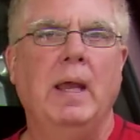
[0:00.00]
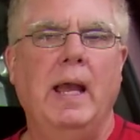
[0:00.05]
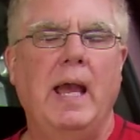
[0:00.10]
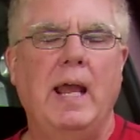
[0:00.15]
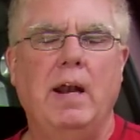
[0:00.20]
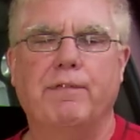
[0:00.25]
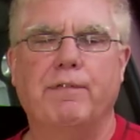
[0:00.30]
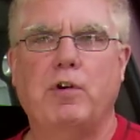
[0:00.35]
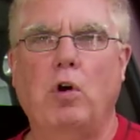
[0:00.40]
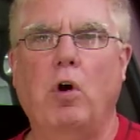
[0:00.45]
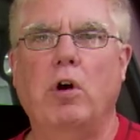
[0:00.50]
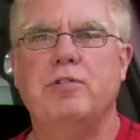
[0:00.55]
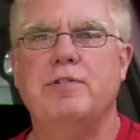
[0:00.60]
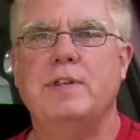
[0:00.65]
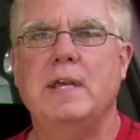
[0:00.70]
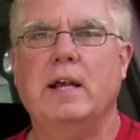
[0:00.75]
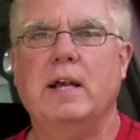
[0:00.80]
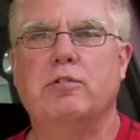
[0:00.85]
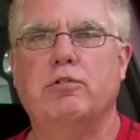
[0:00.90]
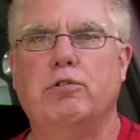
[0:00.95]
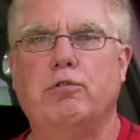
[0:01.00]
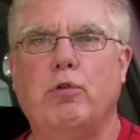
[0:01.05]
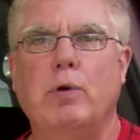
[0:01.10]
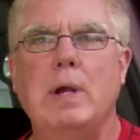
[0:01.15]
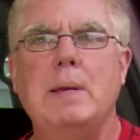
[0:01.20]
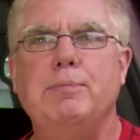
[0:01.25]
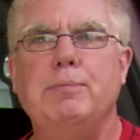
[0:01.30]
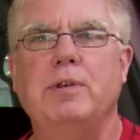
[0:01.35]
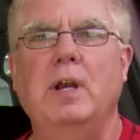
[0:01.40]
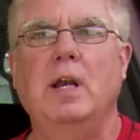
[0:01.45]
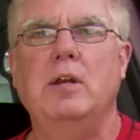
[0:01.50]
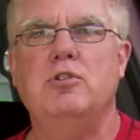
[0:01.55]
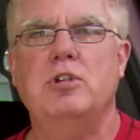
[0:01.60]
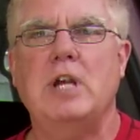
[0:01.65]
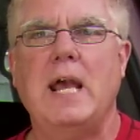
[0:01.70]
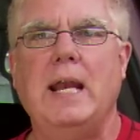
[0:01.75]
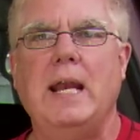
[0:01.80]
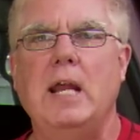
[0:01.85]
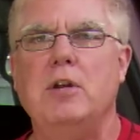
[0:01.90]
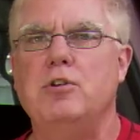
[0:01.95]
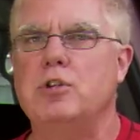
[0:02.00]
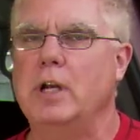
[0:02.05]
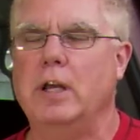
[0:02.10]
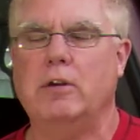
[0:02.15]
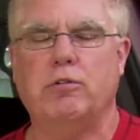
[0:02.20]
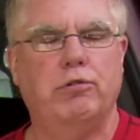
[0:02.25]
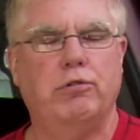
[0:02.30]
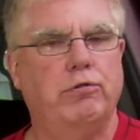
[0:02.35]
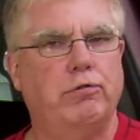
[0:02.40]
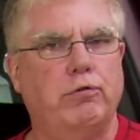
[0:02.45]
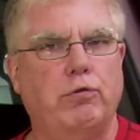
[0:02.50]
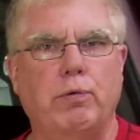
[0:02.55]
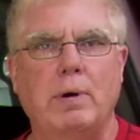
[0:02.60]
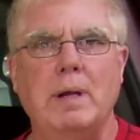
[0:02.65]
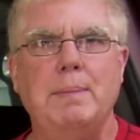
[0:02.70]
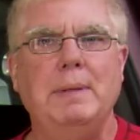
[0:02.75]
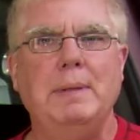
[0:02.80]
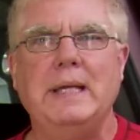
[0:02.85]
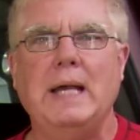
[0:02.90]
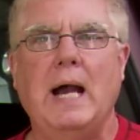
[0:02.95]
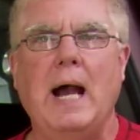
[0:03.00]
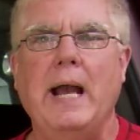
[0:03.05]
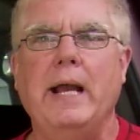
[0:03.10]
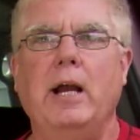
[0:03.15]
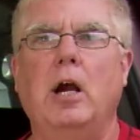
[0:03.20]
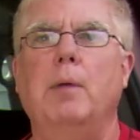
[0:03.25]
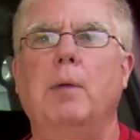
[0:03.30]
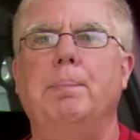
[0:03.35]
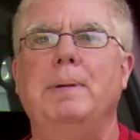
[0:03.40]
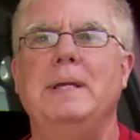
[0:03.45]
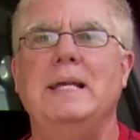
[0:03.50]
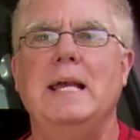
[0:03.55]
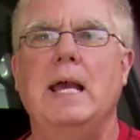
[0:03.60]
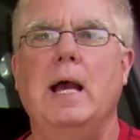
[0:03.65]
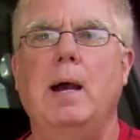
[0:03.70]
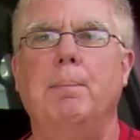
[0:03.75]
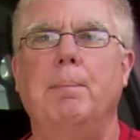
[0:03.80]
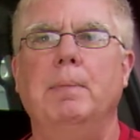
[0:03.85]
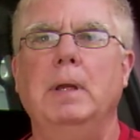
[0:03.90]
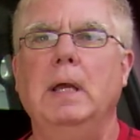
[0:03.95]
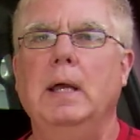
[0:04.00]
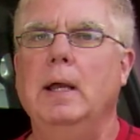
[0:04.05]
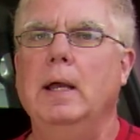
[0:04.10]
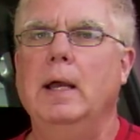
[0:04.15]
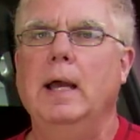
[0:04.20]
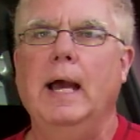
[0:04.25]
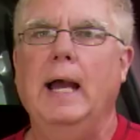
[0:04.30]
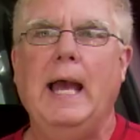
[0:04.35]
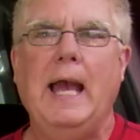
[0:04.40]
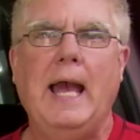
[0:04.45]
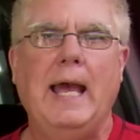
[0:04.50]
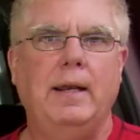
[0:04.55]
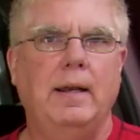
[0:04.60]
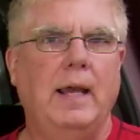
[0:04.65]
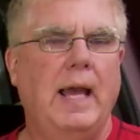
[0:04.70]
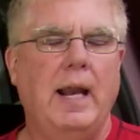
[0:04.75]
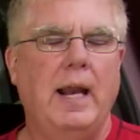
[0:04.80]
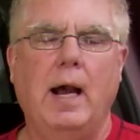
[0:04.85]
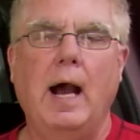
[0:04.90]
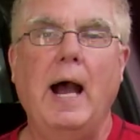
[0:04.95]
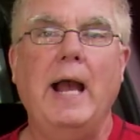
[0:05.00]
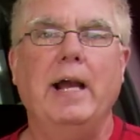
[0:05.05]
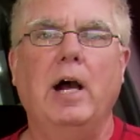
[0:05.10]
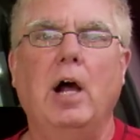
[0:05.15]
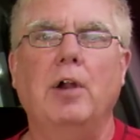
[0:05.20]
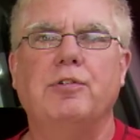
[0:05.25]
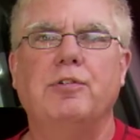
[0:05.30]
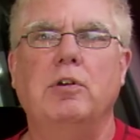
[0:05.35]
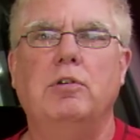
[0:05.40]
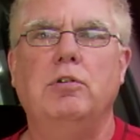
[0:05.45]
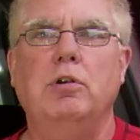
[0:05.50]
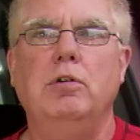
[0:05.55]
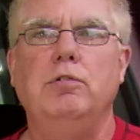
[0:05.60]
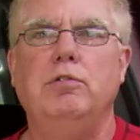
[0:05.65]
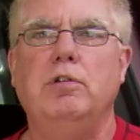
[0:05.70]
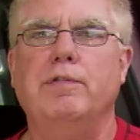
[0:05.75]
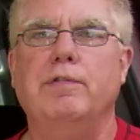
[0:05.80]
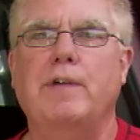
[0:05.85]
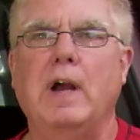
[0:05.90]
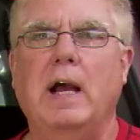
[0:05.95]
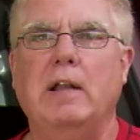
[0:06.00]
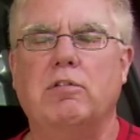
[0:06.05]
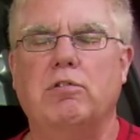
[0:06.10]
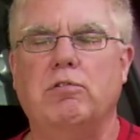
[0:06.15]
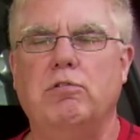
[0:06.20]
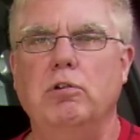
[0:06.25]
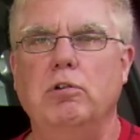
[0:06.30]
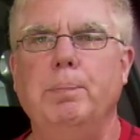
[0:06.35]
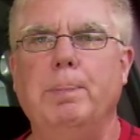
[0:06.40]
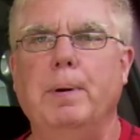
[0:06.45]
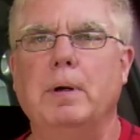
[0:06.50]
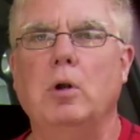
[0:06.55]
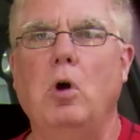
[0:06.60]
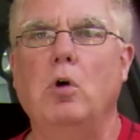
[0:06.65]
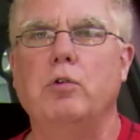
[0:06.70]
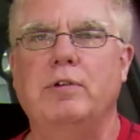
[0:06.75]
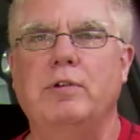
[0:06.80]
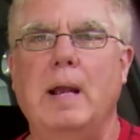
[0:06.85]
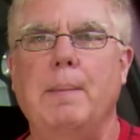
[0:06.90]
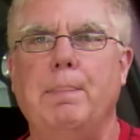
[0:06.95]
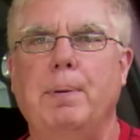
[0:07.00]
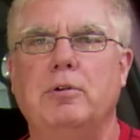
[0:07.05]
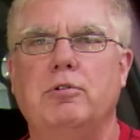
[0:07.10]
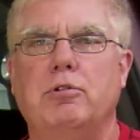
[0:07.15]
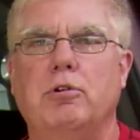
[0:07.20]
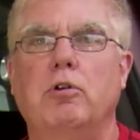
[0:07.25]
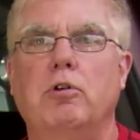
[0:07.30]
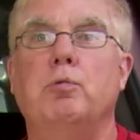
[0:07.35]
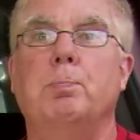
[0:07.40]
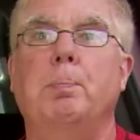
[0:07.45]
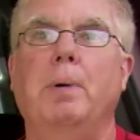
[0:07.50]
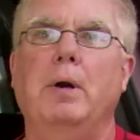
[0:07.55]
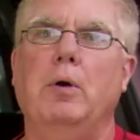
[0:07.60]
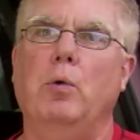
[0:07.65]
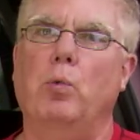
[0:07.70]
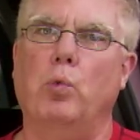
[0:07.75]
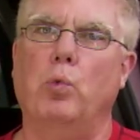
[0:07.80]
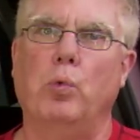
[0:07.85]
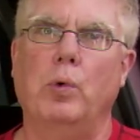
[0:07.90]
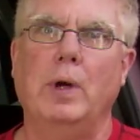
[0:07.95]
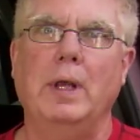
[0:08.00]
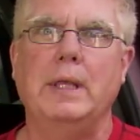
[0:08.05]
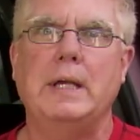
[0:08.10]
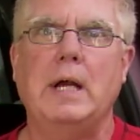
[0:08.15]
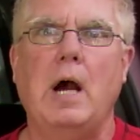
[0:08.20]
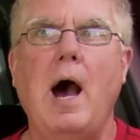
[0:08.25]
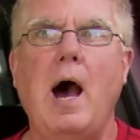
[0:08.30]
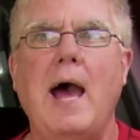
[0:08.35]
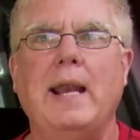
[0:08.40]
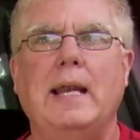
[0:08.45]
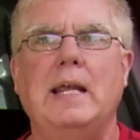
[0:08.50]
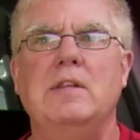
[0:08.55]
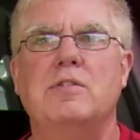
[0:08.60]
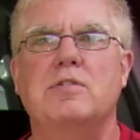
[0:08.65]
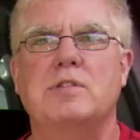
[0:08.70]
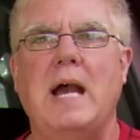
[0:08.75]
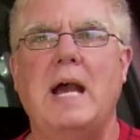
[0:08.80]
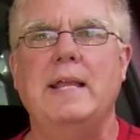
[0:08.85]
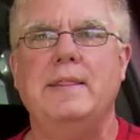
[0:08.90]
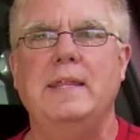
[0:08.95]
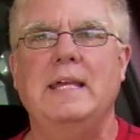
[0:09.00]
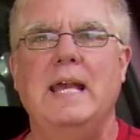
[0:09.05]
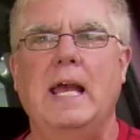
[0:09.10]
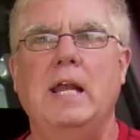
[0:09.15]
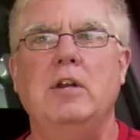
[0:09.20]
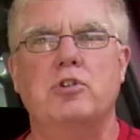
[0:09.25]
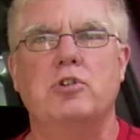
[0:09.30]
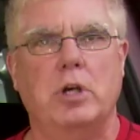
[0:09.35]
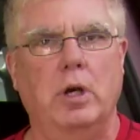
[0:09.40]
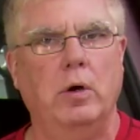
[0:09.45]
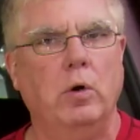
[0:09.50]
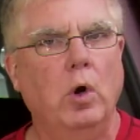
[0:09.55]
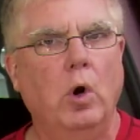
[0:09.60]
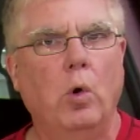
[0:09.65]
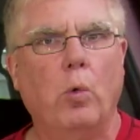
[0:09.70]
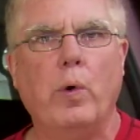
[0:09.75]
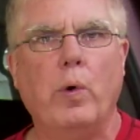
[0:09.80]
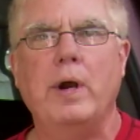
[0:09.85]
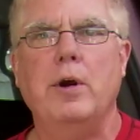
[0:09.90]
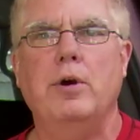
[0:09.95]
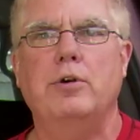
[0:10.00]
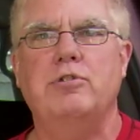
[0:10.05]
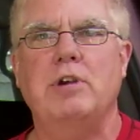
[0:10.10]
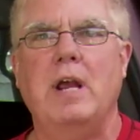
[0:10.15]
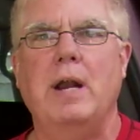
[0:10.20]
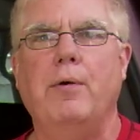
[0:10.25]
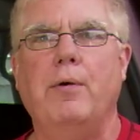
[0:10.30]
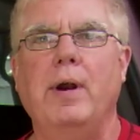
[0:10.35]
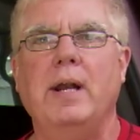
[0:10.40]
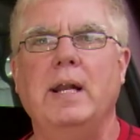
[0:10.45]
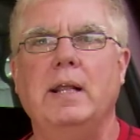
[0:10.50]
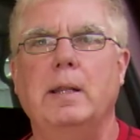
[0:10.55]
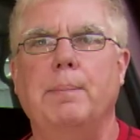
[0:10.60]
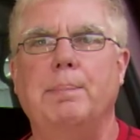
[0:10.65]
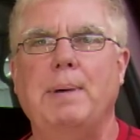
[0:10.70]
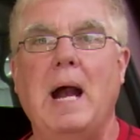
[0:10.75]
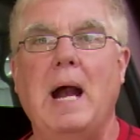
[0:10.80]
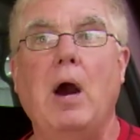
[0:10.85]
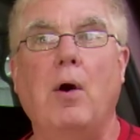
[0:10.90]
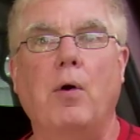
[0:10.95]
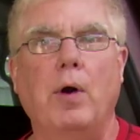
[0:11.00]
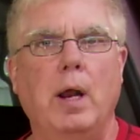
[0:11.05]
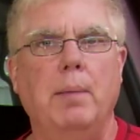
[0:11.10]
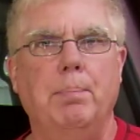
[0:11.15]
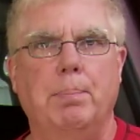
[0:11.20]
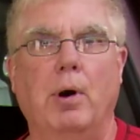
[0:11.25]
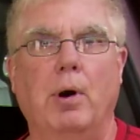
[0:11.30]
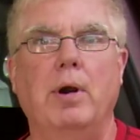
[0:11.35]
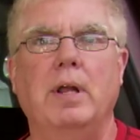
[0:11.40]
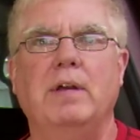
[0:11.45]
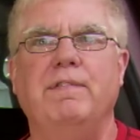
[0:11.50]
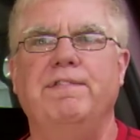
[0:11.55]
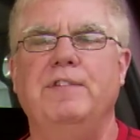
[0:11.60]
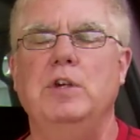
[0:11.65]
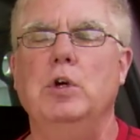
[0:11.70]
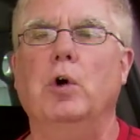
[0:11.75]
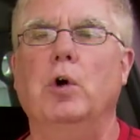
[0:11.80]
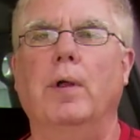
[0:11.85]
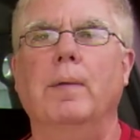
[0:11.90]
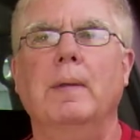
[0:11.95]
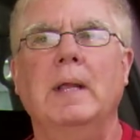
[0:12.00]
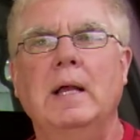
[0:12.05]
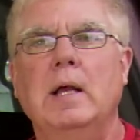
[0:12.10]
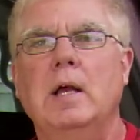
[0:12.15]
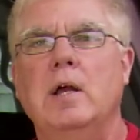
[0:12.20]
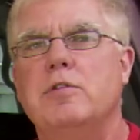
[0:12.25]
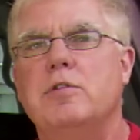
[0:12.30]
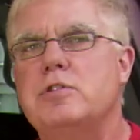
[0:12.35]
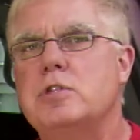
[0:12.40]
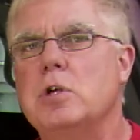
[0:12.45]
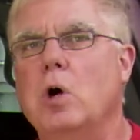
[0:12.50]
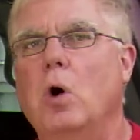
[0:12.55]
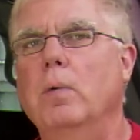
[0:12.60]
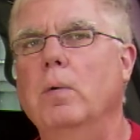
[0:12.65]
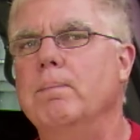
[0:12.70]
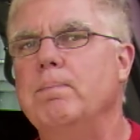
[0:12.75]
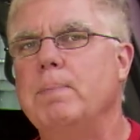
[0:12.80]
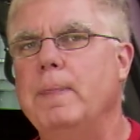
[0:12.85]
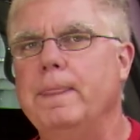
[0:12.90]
And of course, the extremes in a jet engine, extremely high R P M, At, at high altitudes, you've got super low temperatures, but really hot inside the engine where you're generating the power and burning fuel. So